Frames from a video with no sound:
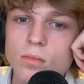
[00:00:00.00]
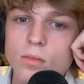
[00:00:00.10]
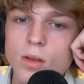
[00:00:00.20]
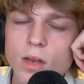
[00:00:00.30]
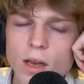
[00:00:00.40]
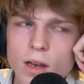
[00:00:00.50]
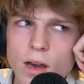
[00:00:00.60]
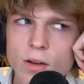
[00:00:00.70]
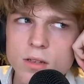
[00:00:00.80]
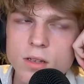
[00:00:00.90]
Okay, and
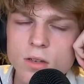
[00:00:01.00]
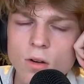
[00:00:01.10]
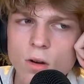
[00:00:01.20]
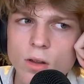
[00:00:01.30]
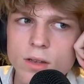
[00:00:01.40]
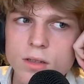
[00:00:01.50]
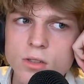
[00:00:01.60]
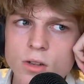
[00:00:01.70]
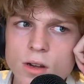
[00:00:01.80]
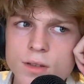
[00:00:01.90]
how does this correlate to
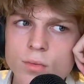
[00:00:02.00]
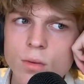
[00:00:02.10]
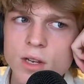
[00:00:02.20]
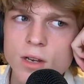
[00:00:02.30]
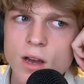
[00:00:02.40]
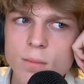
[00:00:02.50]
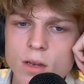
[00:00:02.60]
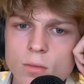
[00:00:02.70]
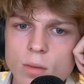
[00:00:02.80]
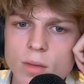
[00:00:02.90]
trans women not
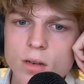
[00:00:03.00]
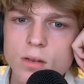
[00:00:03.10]
being women?